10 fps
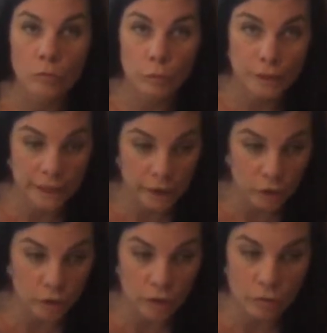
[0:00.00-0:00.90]
really
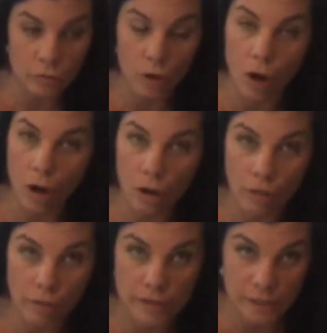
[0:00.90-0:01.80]
look through
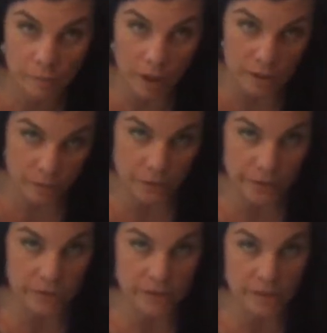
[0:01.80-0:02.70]
all the spots where
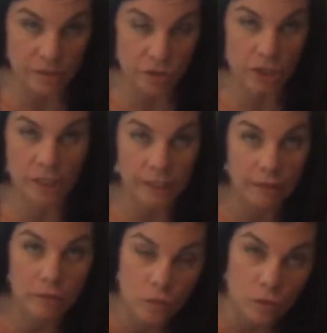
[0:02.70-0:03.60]
they're stitching and
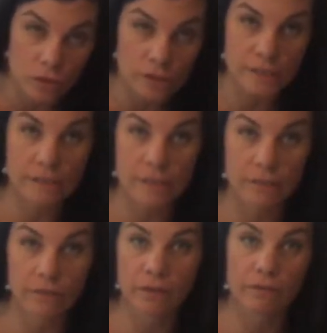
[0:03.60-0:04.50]
in the corners to see
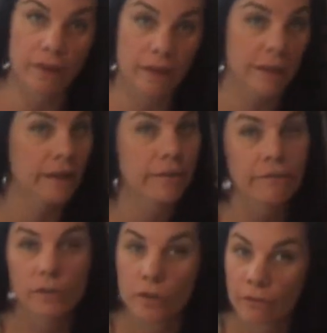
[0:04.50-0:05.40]
if you can find it. And
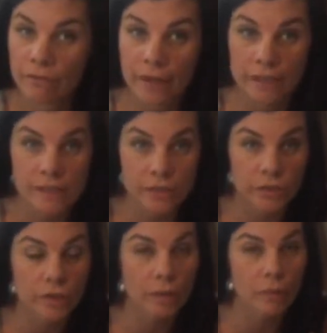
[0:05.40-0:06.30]
if you don't find a
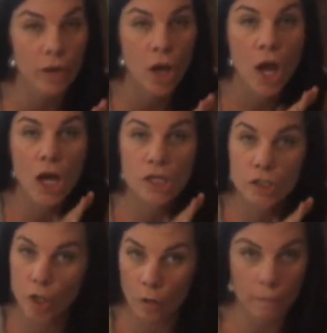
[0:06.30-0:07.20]
serial number,
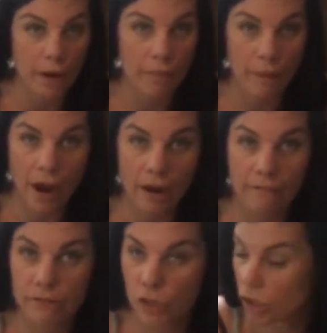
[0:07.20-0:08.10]
don't buy the bag
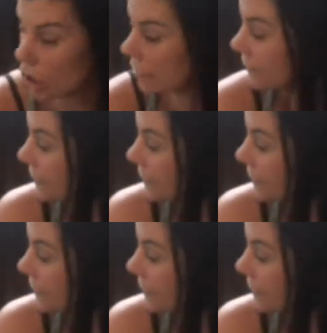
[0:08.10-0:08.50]
for sure.